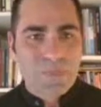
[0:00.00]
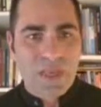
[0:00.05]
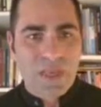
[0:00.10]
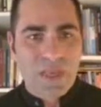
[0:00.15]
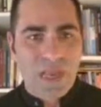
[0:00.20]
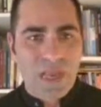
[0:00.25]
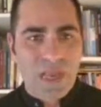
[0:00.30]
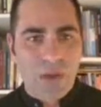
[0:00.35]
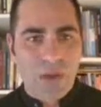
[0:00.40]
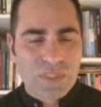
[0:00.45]

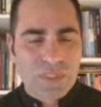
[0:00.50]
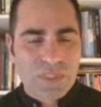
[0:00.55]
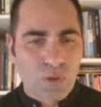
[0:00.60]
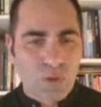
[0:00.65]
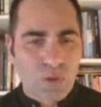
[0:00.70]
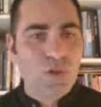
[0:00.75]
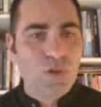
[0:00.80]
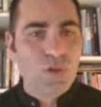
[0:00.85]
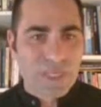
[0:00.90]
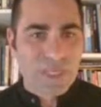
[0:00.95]
I was
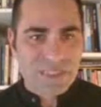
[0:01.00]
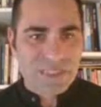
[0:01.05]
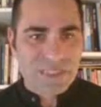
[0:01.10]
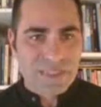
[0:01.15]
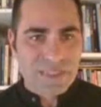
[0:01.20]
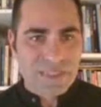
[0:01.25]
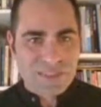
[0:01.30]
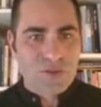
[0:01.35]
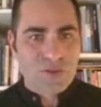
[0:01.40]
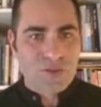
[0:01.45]

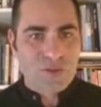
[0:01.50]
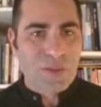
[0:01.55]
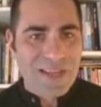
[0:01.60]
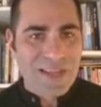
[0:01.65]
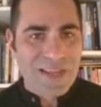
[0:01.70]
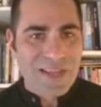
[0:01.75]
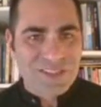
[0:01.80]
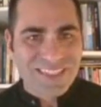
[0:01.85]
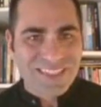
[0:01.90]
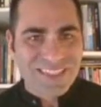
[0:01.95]
always, as Donna
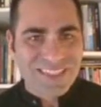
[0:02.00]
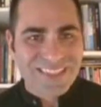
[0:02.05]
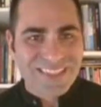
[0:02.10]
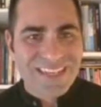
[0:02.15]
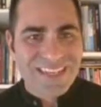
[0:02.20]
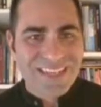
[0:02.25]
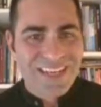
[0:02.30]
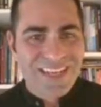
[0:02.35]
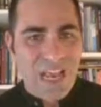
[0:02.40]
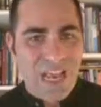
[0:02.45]

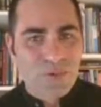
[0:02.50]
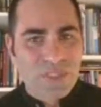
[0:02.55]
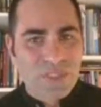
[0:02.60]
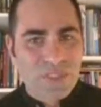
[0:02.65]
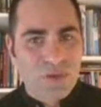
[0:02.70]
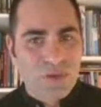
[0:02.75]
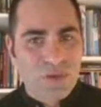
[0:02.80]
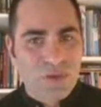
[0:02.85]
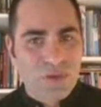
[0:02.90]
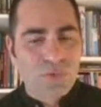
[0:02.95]
mentioned, I
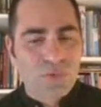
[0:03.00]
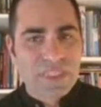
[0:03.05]
was